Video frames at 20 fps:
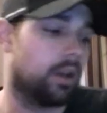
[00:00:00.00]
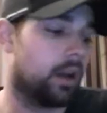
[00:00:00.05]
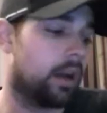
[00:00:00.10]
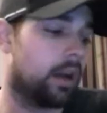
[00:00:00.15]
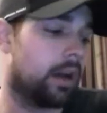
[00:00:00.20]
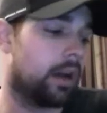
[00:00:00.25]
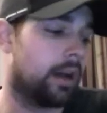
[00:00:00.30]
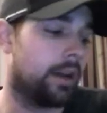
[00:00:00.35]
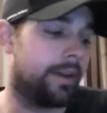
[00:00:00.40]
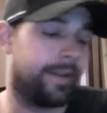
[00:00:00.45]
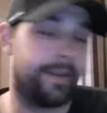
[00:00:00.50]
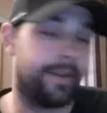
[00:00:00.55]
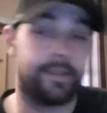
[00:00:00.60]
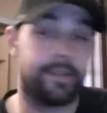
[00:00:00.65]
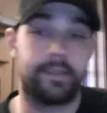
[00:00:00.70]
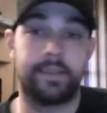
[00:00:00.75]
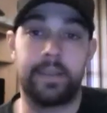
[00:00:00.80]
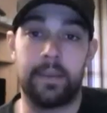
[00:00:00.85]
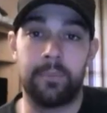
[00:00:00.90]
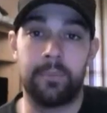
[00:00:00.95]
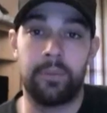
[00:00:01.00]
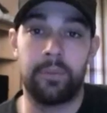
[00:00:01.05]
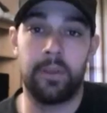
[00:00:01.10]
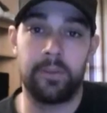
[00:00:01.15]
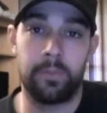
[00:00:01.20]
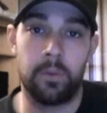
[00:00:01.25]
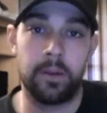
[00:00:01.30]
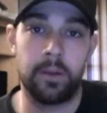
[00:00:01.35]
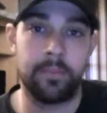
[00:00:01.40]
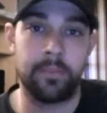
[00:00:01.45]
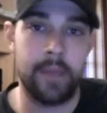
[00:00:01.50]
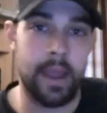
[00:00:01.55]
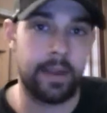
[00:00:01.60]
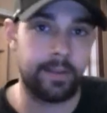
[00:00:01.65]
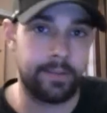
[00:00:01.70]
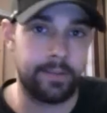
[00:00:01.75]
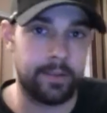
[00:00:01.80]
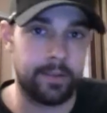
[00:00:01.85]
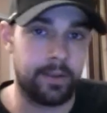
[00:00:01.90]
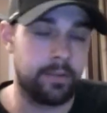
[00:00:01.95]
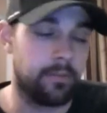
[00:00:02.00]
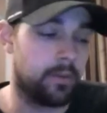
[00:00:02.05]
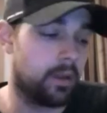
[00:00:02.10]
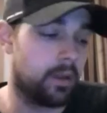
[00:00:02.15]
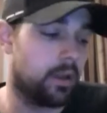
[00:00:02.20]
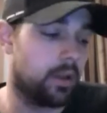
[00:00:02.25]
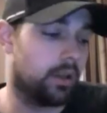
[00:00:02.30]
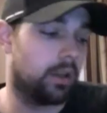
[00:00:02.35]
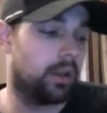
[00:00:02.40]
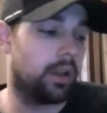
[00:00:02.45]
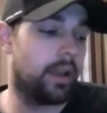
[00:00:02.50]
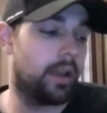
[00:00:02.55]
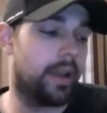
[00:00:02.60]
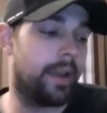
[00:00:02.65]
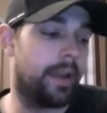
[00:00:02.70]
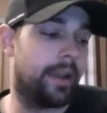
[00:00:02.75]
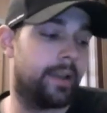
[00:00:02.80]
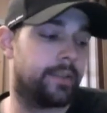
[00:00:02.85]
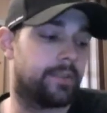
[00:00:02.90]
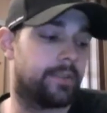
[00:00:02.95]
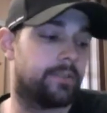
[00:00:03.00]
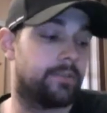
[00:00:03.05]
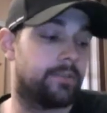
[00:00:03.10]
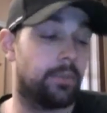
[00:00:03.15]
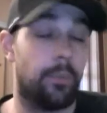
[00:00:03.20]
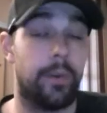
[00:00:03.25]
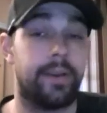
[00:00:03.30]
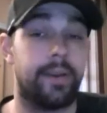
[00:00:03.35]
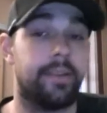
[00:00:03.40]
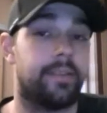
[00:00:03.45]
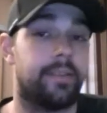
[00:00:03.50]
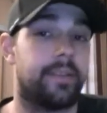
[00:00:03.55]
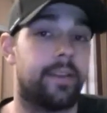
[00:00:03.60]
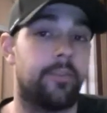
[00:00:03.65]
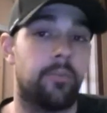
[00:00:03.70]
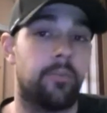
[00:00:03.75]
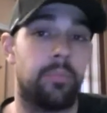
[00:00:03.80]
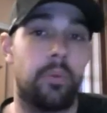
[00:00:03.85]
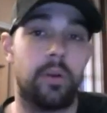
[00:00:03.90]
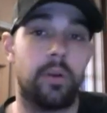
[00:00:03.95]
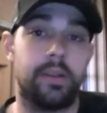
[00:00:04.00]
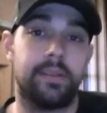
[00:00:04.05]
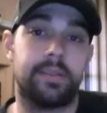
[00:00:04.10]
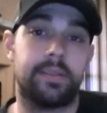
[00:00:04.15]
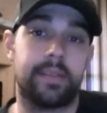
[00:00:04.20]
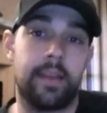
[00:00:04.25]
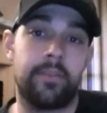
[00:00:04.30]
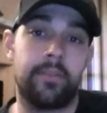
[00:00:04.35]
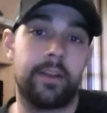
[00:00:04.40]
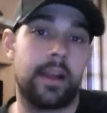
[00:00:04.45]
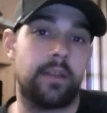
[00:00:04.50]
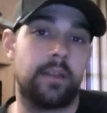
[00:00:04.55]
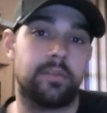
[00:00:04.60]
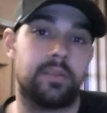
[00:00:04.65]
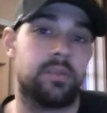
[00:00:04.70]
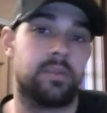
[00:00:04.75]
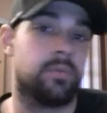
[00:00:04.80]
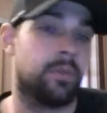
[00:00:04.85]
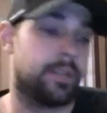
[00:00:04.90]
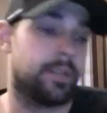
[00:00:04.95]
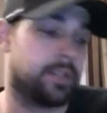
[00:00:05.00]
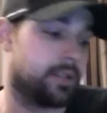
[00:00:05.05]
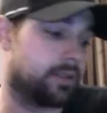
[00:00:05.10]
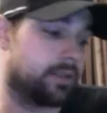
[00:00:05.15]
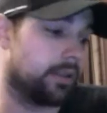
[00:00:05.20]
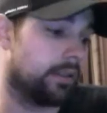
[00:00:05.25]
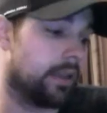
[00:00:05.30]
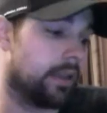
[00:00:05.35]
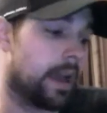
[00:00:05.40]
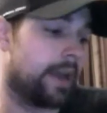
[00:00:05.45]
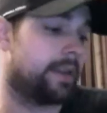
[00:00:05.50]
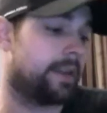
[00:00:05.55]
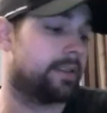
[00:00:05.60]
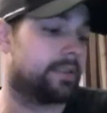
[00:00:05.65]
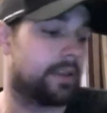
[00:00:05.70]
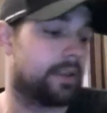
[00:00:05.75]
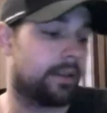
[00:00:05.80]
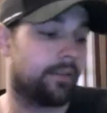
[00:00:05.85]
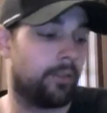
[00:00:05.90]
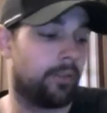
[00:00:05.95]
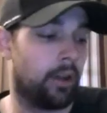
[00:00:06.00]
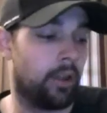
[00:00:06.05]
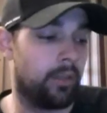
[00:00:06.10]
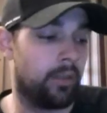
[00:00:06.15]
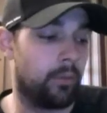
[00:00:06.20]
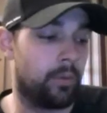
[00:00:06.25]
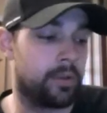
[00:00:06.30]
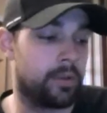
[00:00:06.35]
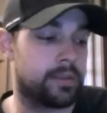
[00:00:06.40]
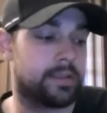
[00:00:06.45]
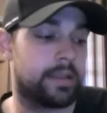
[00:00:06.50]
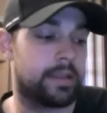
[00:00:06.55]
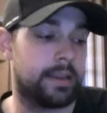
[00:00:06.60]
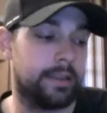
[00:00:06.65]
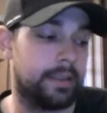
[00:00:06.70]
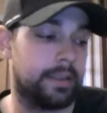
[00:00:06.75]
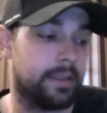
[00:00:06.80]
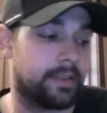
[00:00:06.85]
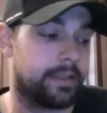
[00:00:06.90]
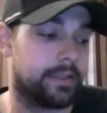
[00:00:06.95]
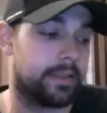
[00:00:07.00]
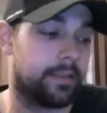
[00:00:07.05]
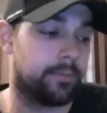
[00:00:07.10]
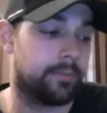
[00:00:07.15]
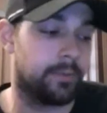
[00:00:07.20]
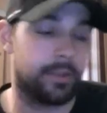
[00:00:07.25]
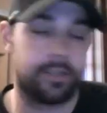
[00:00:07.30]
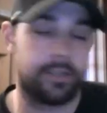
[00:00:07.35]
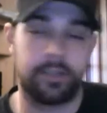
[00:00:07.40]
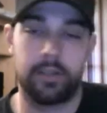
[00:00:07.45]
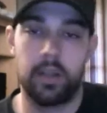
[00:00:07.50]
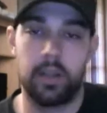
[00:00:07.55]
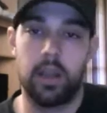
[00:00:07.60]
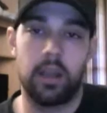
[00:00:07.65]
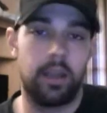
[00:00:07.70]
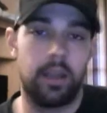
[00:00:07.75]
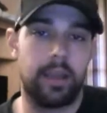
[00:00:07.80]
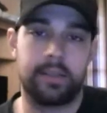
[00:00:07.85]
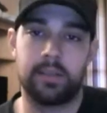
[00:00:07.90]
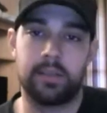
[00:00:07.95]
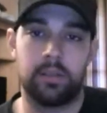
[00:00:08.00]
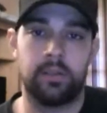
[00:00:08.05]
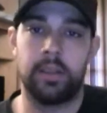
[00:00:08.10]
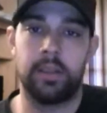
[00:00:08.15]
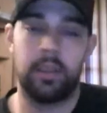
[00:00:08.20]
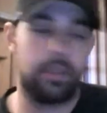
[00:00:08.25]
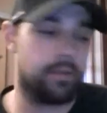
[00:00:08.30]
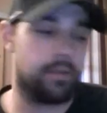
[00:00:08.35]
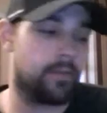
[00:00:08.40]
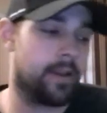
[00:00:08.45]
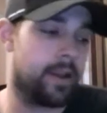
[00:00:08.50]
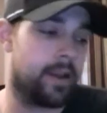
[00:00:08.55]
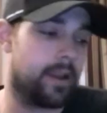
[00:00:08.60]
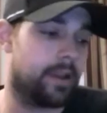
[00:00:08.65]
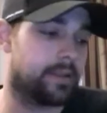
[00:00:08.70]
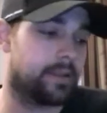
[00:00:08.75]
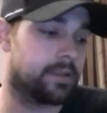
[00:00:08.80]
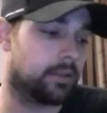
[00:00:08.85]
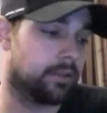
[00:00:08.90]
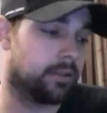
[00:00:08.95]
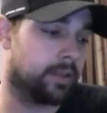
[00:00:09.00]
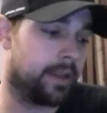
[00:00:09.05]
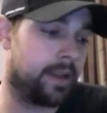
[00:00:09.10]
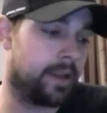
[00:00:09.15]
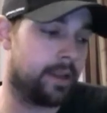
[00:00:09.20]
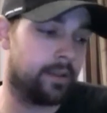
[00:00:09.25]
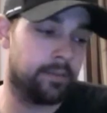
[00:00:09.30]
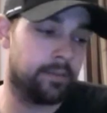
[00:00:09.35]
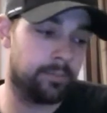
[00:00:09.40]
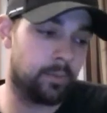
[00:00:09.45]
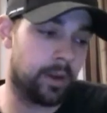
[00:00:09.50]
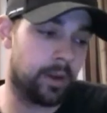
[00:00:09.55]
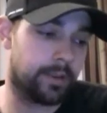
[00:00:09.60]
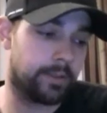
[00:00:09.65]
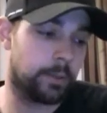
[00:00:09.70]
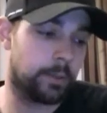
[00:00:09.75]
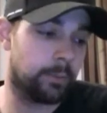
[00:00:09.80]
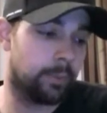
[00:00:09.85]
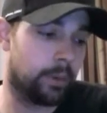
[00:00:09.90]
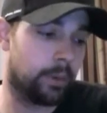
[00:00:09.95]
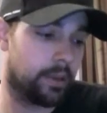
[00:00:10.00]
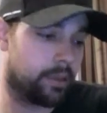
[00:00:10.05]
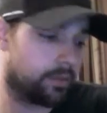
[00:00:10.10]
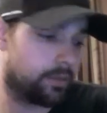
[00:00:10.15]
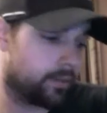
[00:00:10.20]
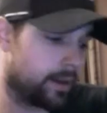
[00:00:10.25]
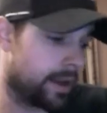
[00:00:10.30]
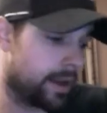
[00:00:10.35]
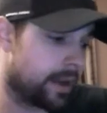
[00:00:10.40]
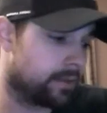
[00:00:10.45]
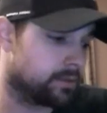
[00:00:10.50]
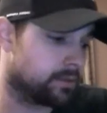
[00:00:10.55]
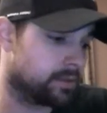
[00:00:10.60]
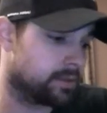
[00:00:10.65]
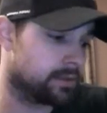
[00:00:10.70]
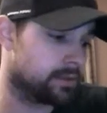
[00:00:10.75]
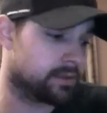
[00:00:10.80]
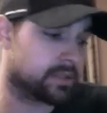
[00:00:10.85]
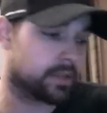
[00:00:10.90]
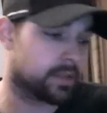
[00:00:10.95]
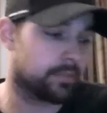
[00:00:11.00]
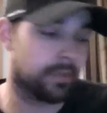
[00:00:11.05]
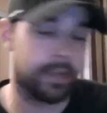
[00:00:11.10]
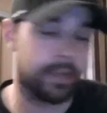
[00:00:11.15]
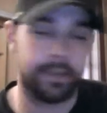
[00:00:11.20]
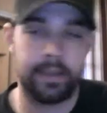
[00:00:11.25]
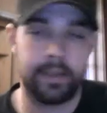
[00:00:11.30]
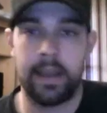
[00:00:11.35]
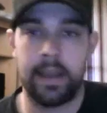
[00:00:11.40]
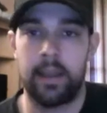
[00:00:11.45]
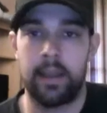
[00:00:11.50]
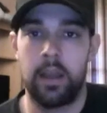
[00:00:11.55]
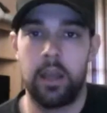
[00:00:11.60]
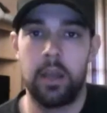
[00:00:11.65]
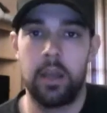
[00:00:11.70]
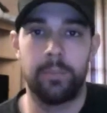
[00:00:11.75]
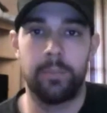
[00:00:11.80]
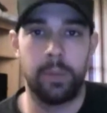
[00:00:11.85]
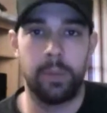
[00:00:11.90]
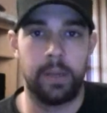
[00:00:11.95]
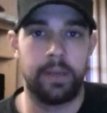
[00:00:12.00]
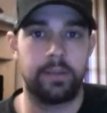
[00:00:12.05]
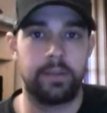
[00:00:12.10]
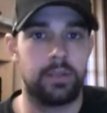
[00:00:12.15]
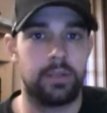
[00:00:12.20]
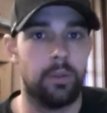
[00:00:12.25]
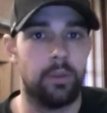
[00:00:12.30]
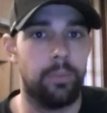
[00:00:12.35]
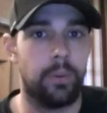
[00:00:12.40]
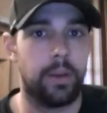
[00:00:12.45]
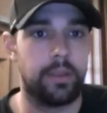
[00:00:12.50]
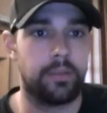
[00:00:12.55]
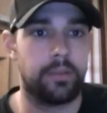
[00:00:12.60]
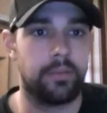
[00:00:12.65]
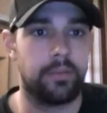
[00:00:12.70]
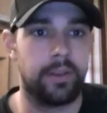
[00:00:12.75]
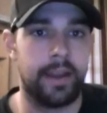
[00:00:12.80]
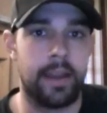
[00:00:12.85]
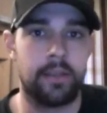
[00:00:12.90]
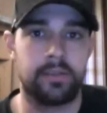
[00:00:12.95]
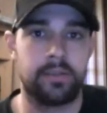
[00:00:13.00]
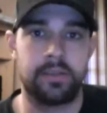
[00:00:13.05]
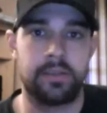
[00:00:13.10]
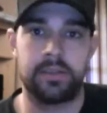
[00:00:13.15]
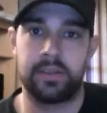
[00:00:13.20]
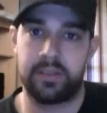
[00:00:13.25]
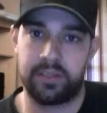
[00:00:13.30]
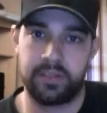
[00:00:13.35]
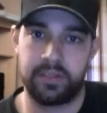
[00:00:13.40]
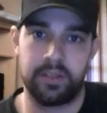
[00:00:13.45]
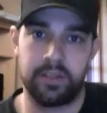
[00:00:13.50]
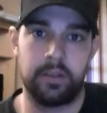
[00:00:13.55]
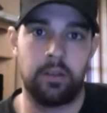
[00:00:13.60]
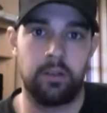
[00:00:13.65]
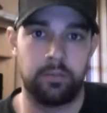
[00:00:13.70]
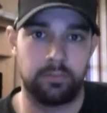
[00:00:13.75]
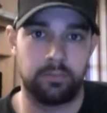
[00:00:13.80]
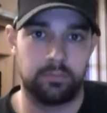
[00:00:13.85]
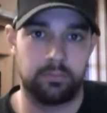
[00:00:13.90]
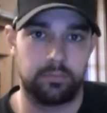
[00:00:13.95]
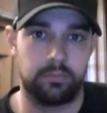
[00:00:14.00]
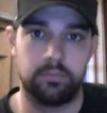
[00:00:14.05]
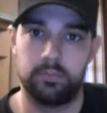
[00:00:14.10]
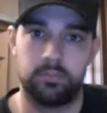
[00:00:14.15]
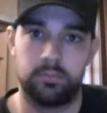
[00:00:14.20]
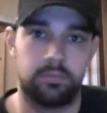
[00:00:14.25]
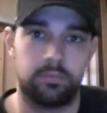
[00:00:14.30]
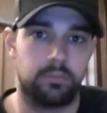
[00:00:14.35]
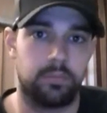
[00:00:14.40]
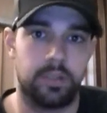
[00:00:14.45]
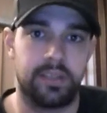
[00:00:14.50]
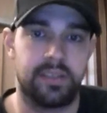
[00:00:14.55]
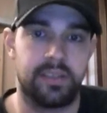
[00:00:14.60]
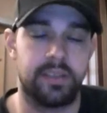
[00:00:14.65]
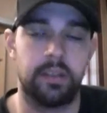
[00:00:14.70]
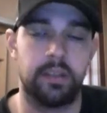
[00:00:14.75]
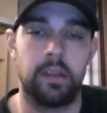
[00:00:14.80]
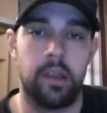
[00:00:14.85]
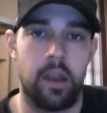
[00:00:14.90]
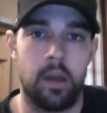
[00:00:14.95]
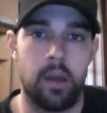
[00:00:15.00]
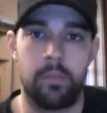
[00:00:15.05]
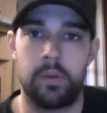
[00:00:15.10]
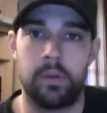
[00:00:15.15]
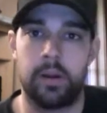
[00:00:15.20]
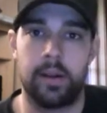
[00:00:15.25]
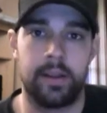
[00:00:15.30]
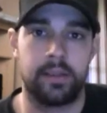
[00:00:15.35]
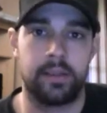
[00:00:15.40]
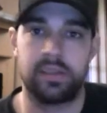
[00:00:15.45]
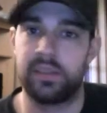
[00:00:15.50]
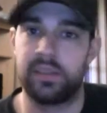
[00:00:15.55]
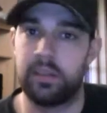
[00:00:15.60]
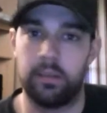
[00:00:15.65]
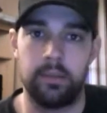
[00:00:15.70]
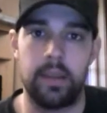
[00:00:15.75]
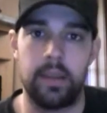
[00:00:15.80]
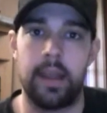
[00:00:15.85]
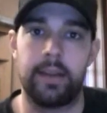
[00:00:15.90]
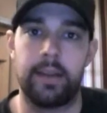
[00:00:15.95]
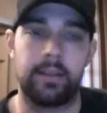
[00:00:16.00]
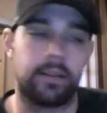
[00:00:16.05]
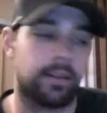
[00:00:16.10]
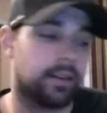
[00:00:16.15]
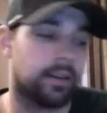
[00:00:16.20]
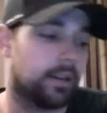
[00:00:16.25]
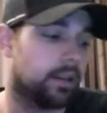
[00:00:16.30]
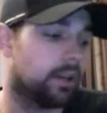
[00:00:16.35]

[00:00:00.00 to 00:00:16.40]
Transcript: Uh, it has a 10 plus 1 magazine. It's 27.7 ounces, which is the lightest out of all the ones that I listed. Which it's only three. It's only what 2.3 ounces or something like that. But 2.3 ounces is still it's still a number and it's still lighter.